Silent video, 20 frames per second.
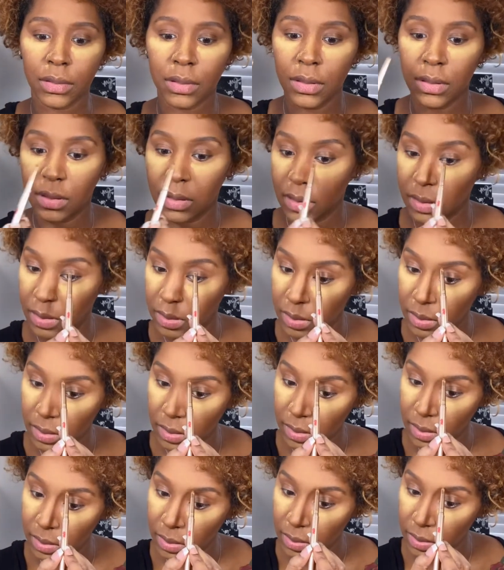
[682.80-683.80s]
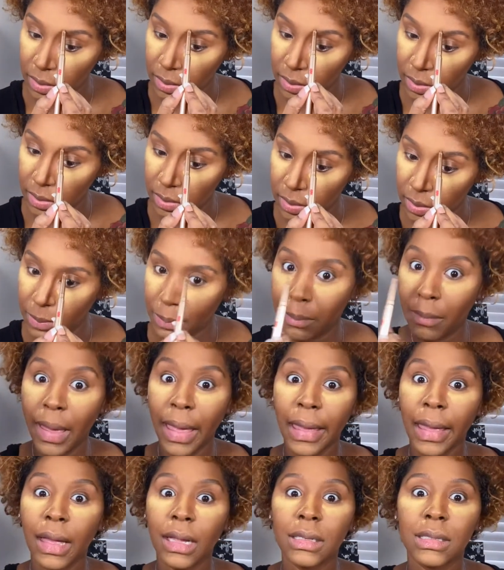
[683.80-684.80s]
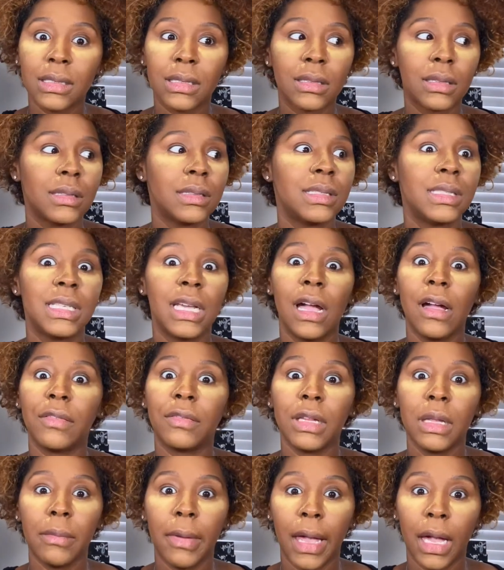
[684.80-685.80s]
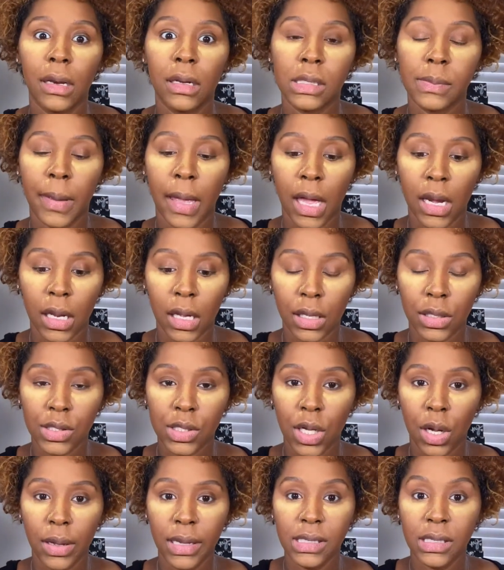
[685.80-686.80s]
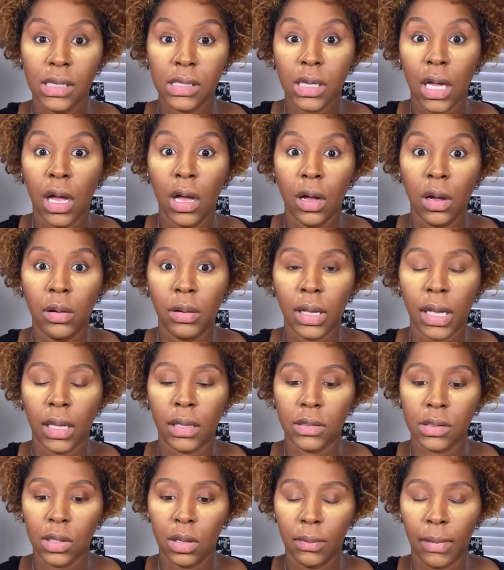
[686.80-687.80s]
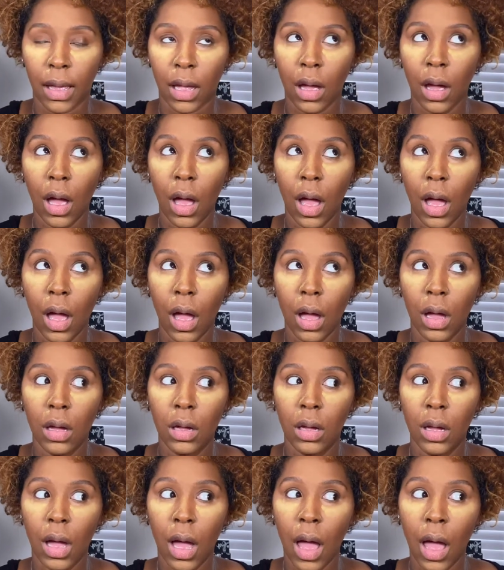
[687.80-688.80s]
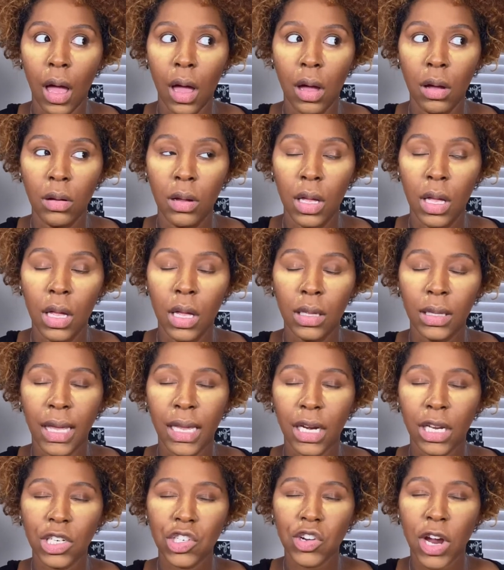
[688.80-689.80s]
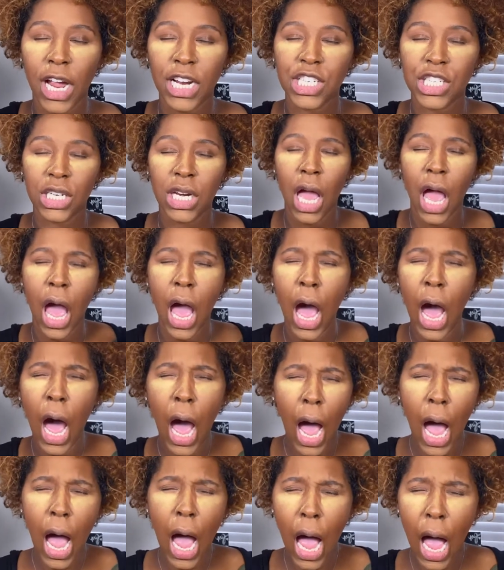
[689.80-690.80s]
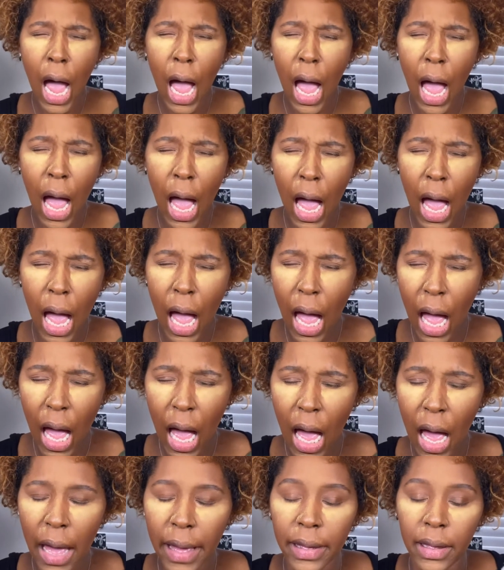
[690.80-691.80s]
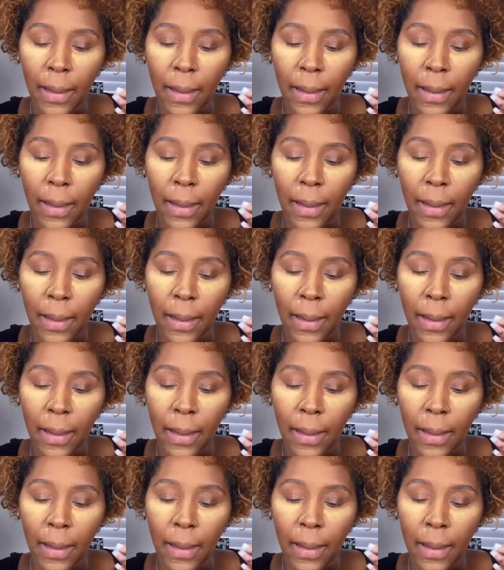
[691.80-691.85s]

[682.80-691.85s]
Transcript: You're making us panic even more. Definitely making us panic. So he says uh-oh again. So I'm like, uh-oh. Get a contraction. Ah!